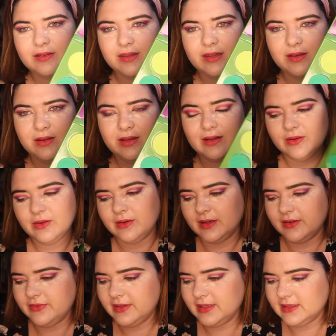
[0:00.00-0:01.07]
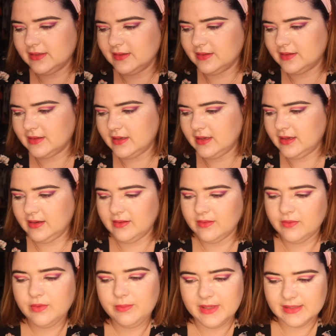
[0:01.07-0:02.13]
on the inner corner for this look, and
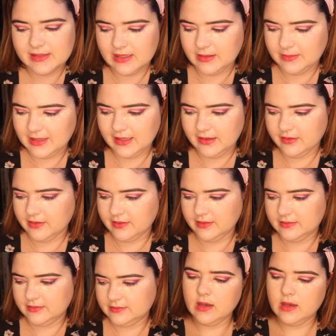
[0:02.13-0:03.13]
we'll mix it up later on.